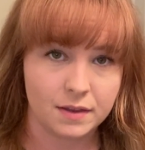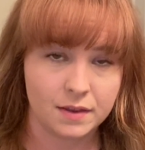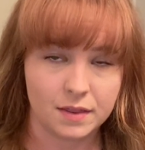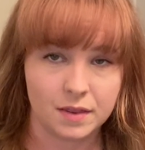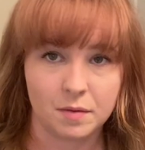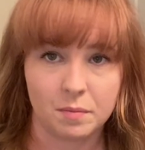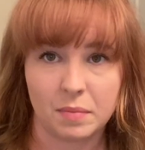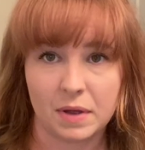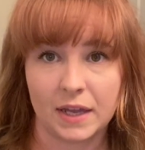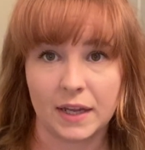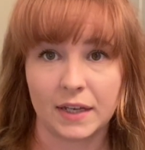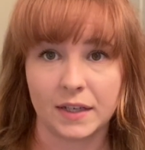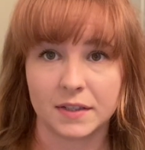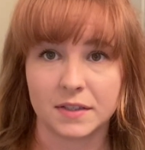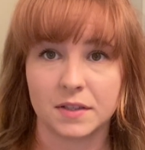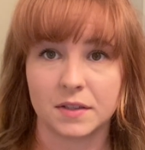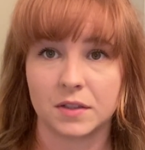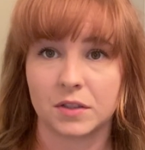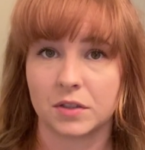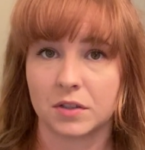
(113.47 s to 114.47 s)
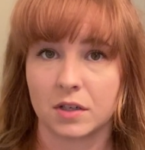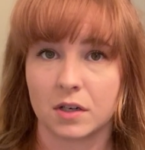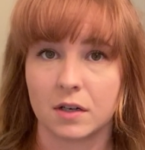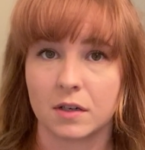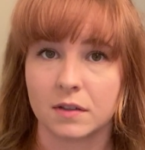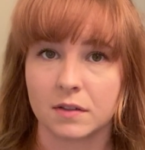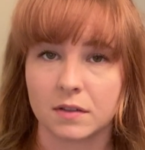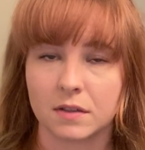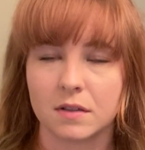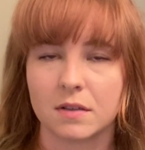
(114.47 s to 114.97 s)
the bangs and the
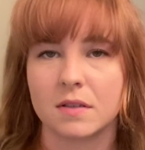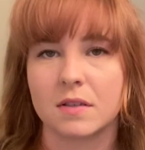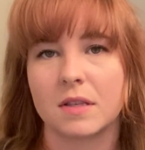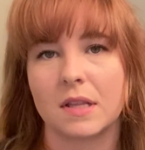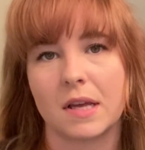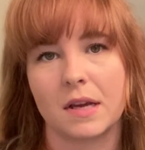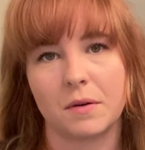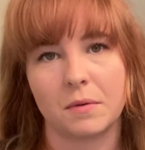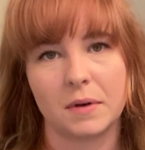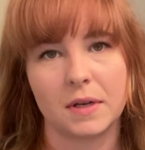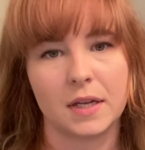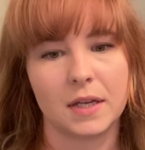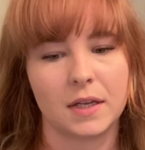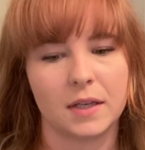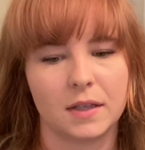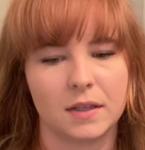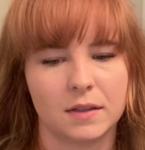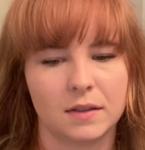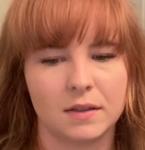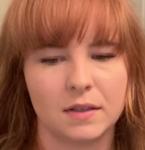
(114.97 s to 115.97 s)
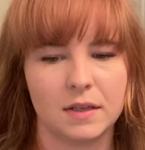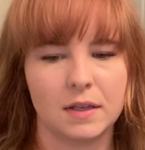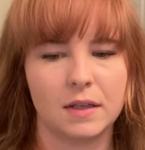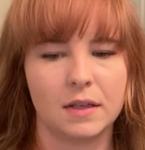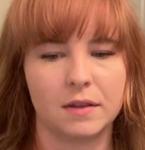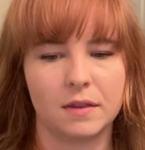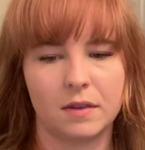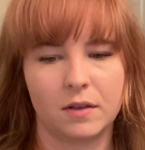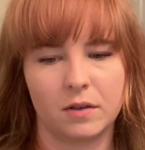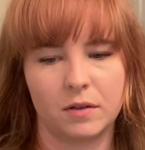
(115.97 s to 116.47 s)
curtains. That way
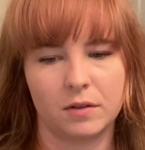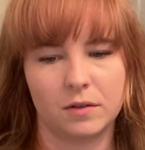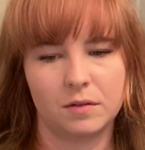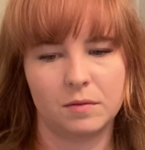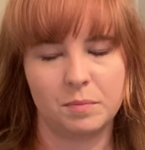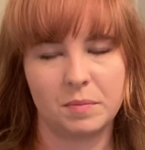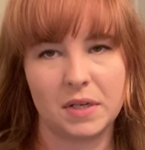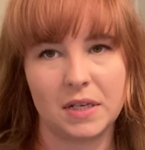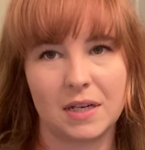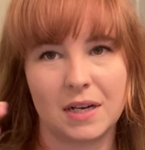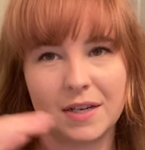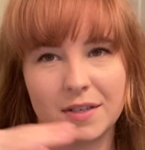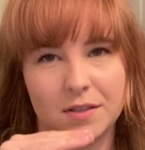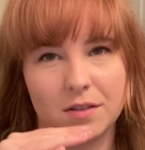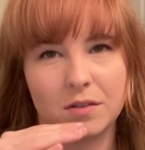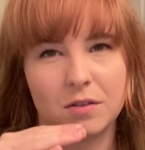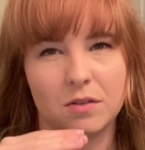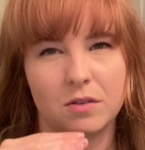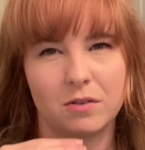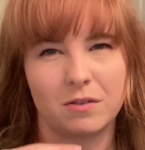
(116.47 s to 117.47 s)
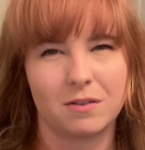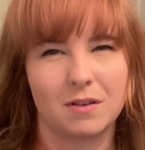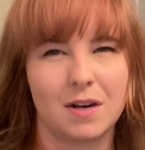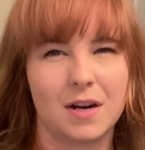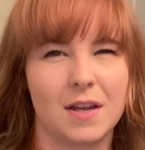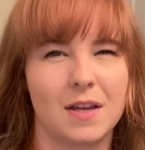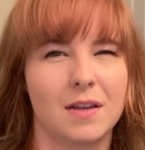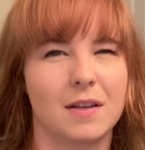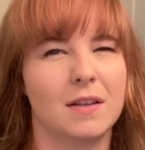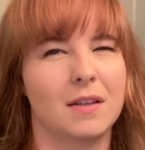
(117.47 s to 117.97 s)
they'll be nice and
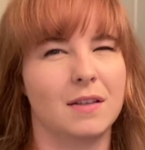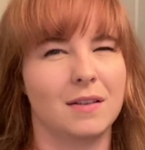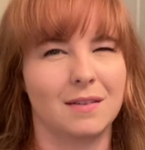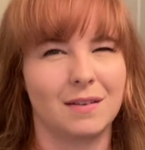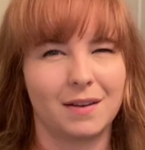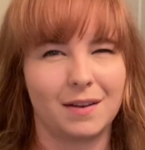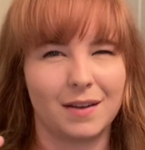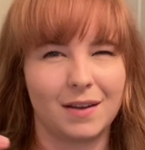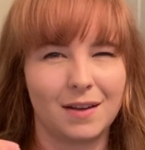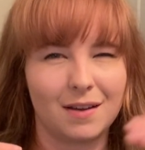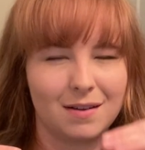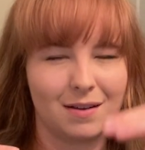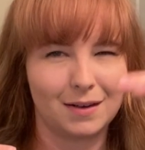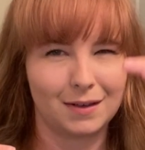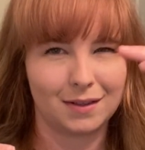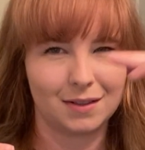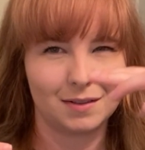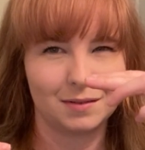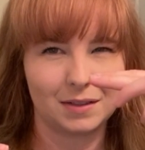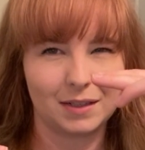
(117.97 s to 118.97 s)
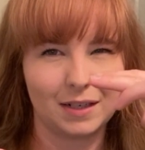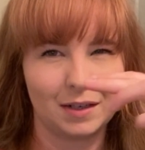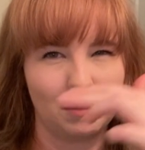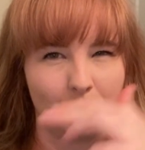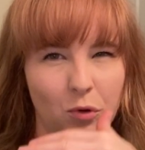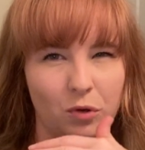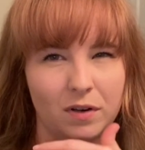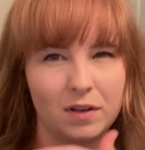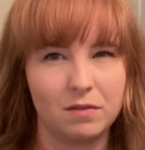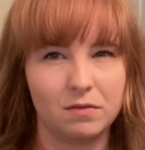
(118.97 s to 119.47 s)
straight and like I can get a
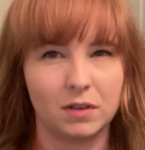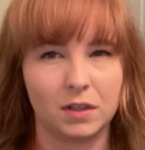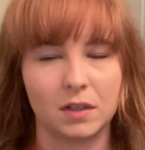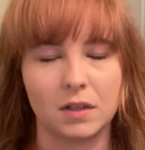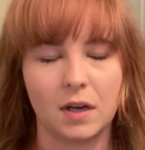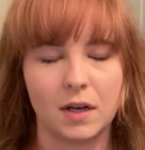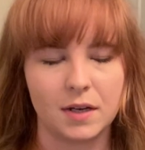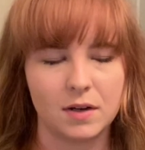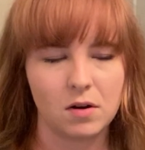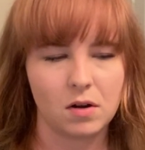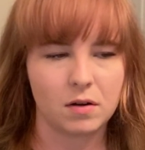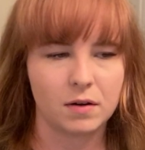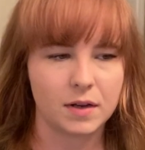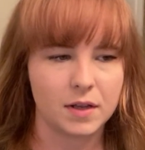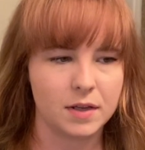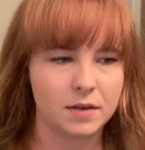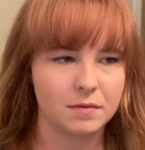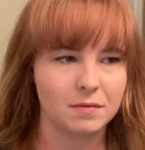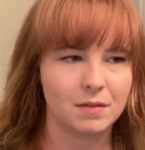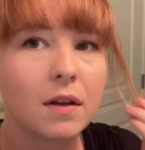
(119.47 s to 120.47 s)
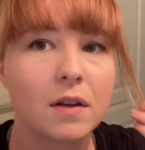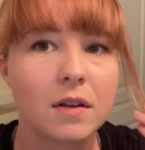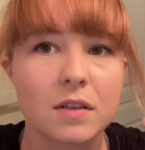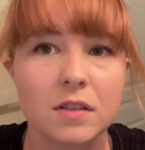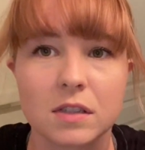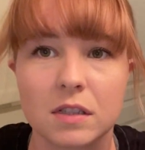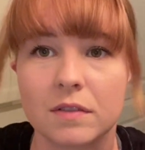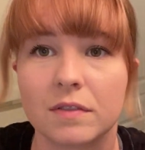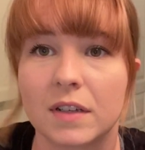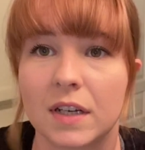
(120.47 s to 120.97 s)
more even cut on it.
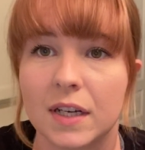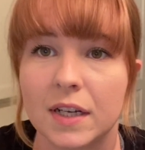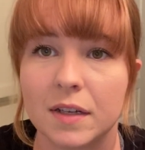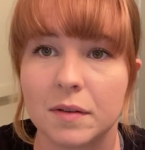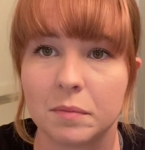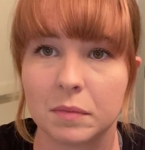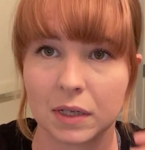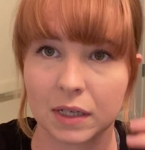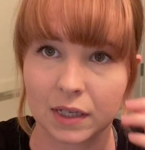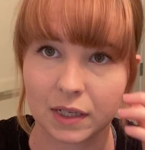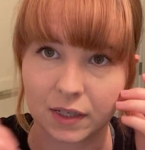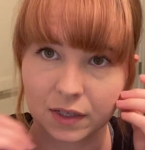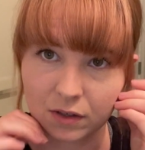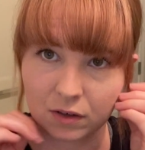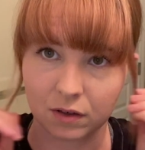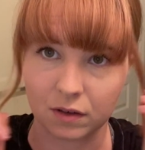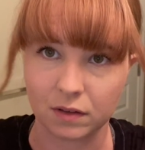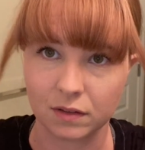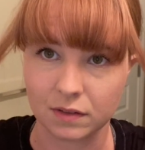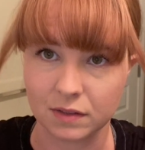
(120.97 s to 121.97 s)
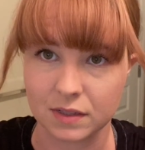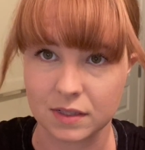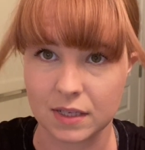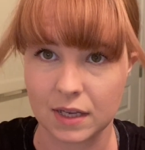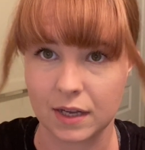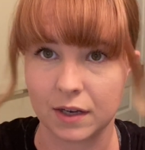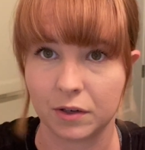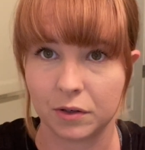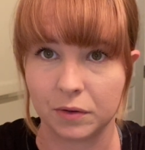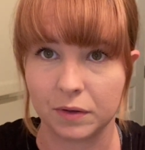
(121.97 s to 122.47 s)
So I've got my curtains
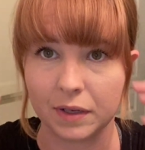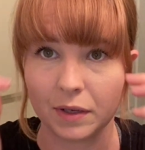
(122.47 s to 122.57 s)
out,